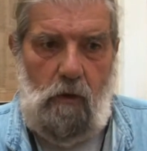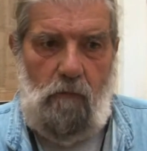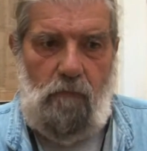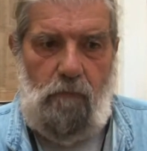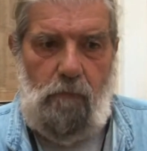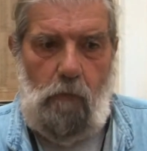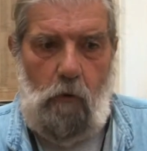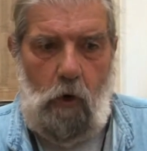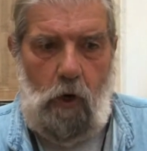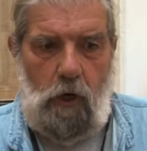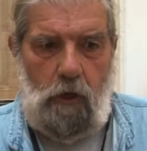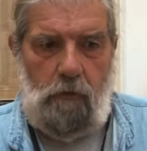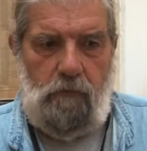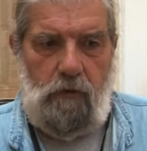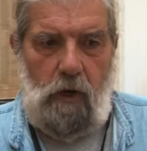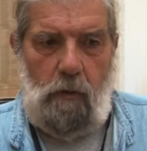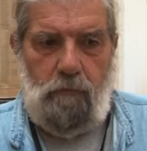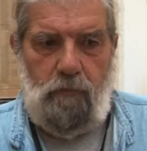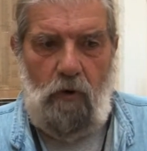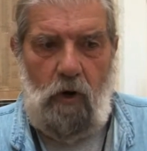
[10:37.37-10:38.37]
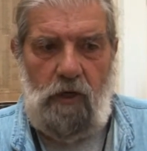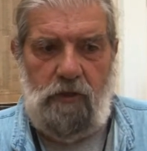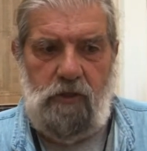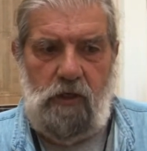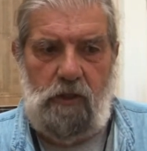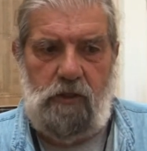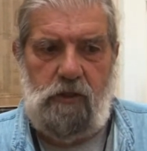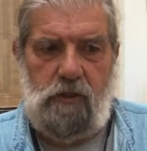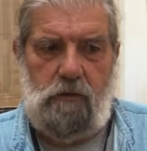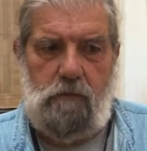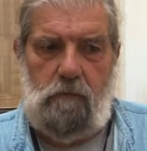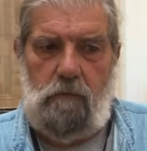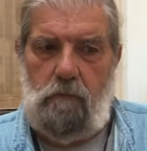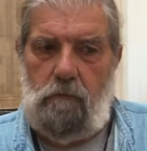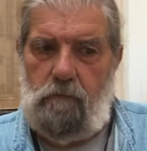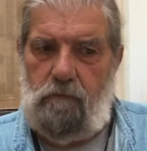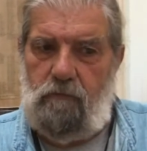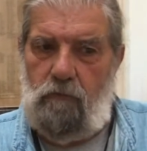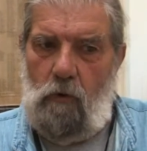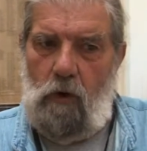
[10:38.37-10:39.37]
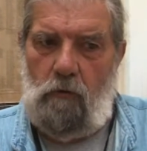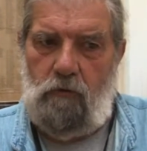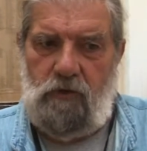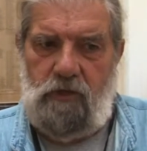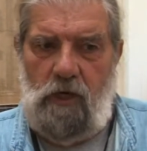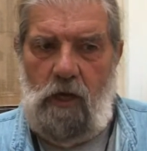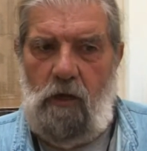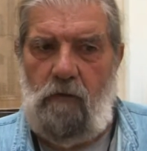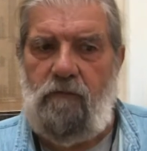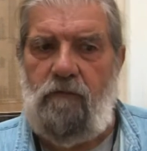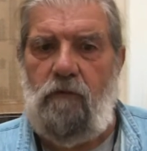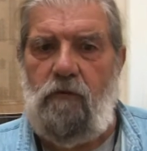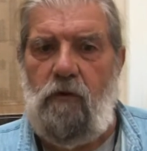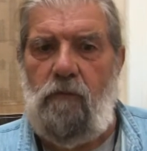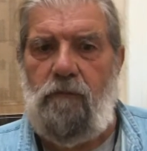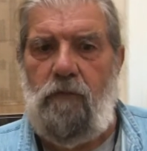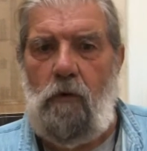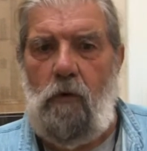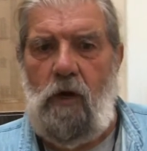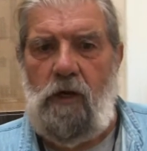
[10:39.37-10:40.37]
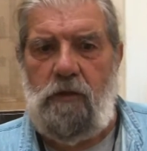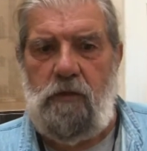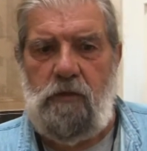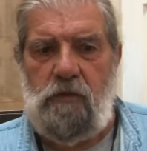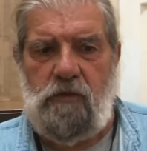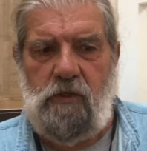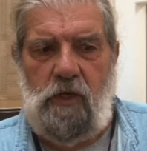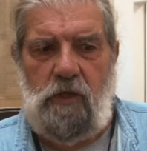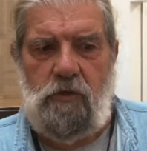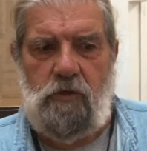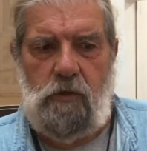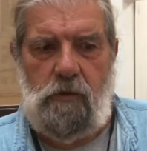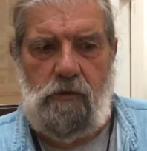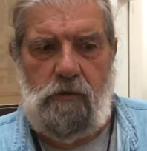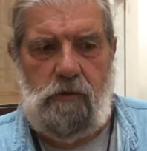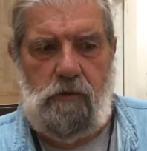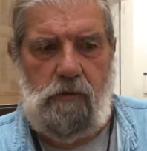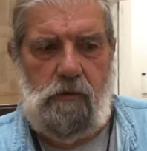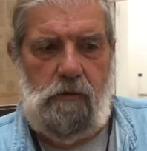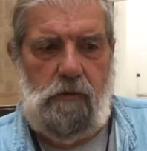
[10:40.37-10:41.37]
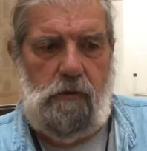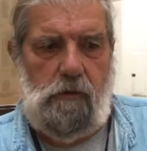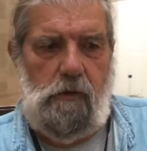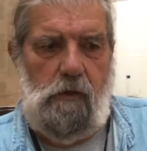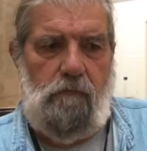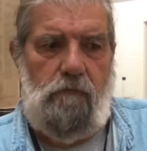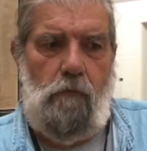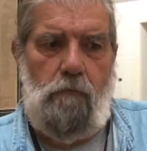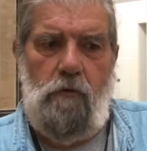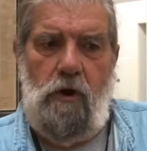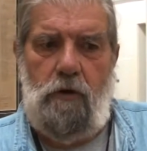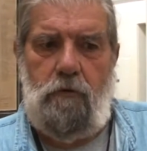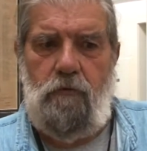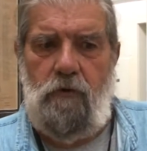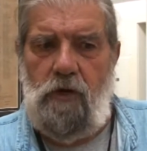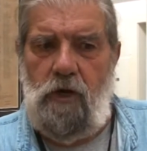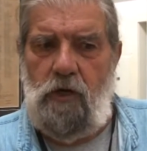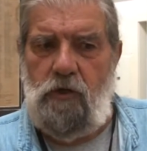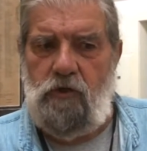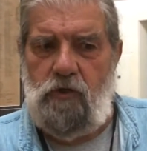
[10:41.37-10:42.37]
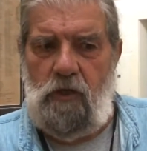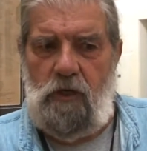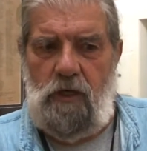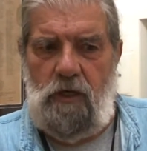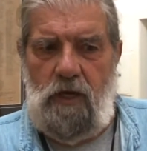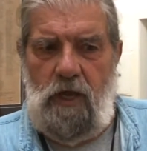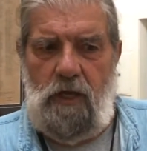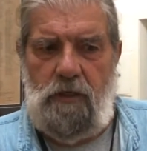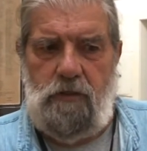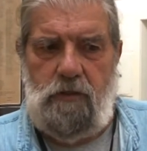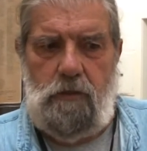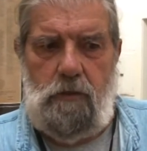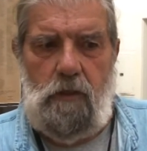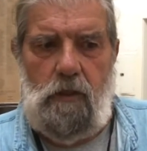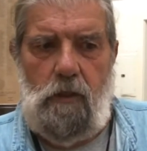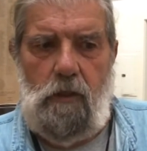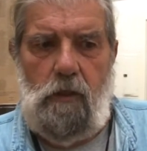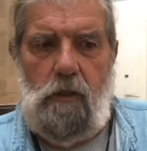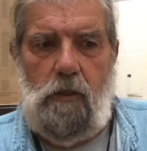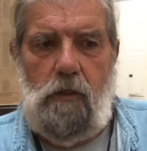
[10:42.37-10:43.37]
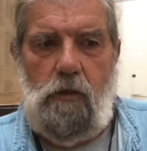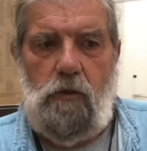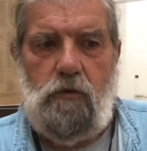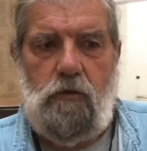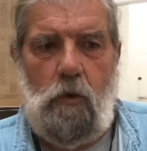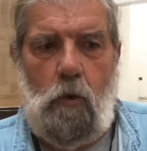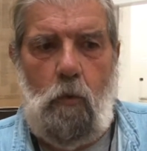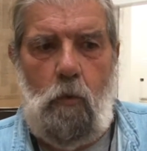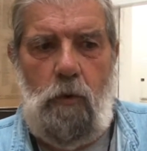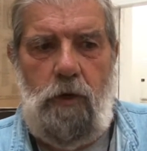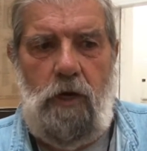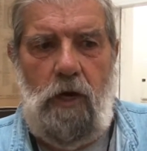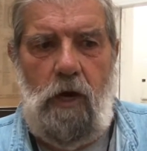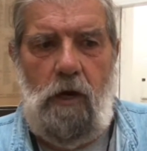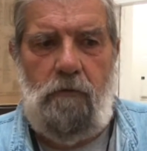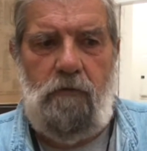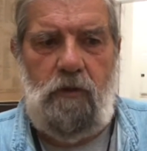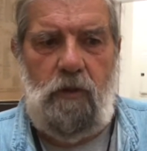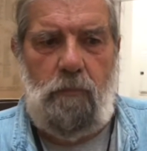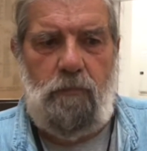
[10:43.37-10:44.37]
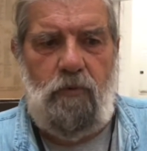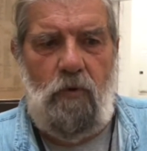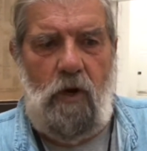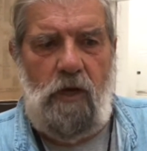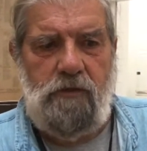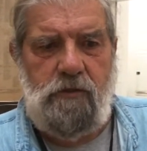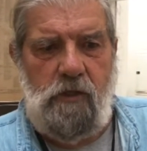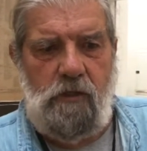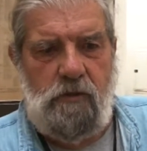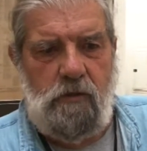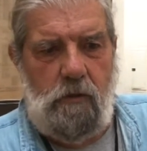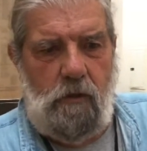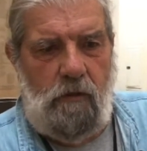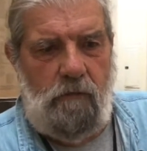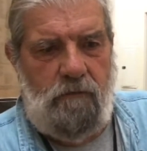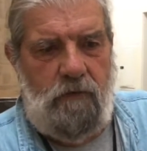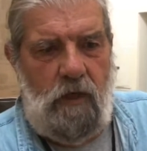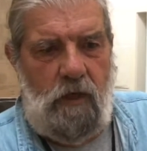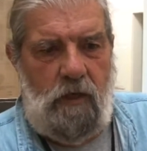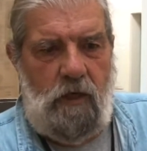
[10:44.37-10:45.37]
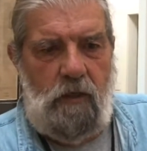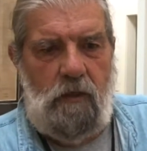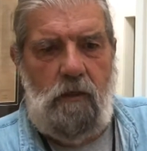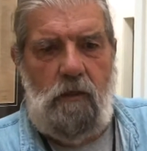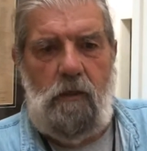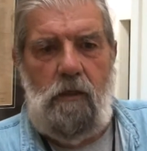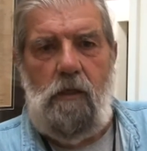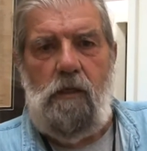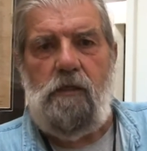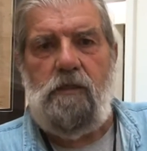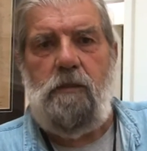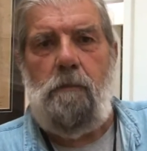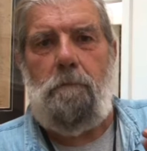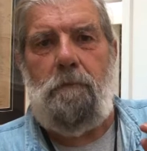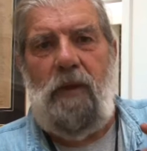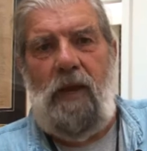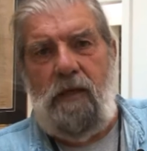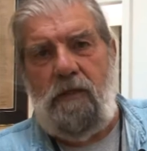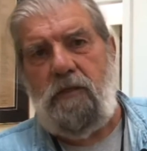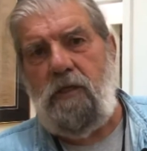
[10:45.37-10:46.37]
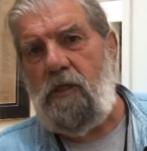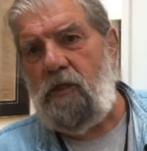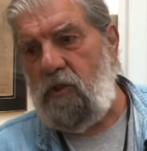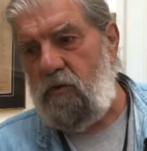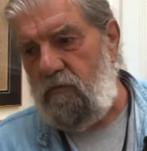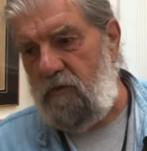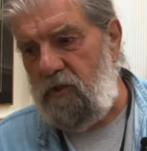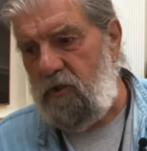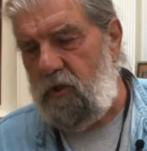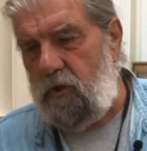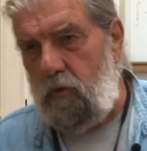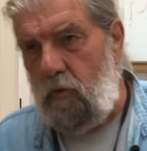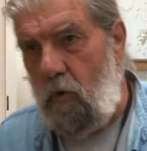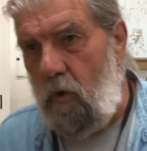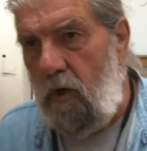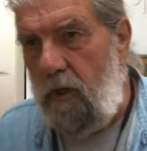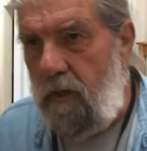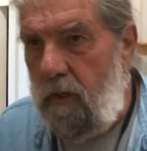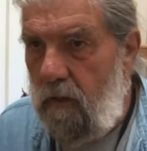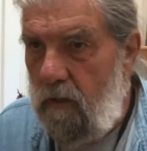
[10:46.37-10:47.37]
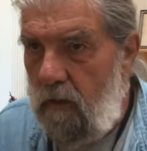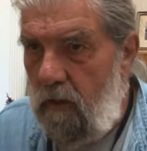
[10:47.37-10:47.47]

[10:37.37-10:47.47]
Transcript: for projects throughout town for different organizations for recreation and that. So we are in the process of getting some paintings restored,